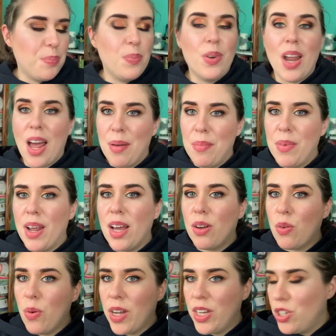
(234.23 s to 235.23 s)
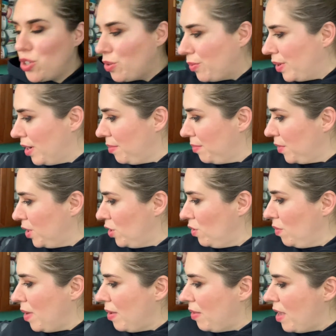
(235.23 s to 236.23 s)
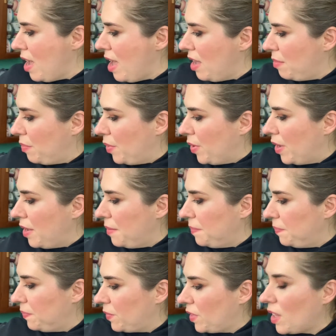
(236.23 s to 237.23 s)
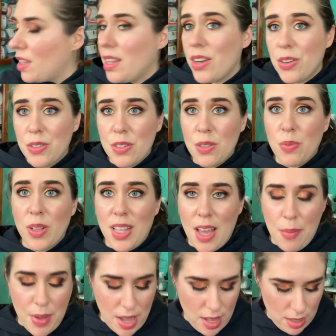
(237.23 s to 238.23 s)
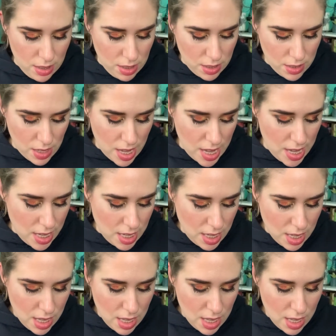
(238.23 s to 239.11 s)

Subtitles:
I'm not quite sure what I'm going to do about that, but there's what that palette looks like.